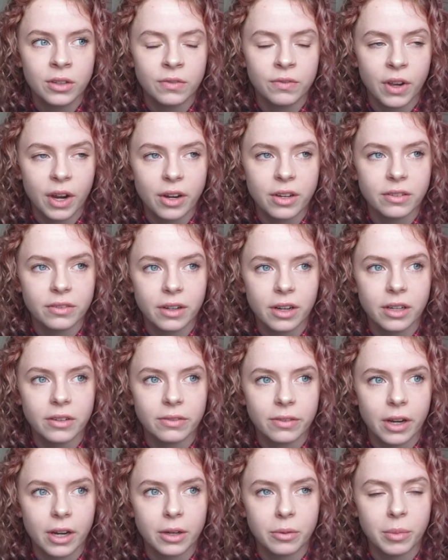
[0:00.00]
very, very,
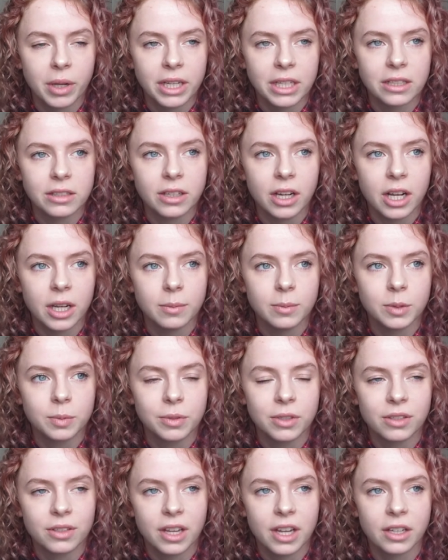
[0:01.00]
very many times
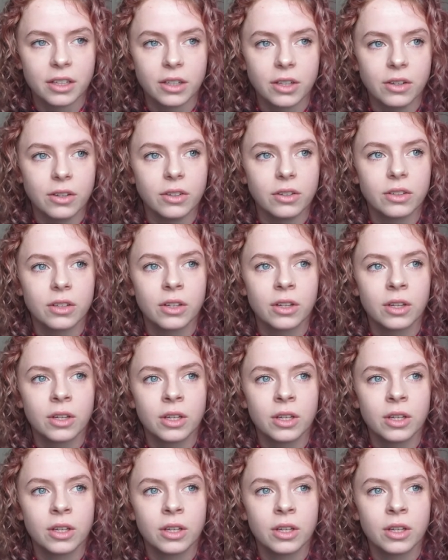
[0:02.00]
per second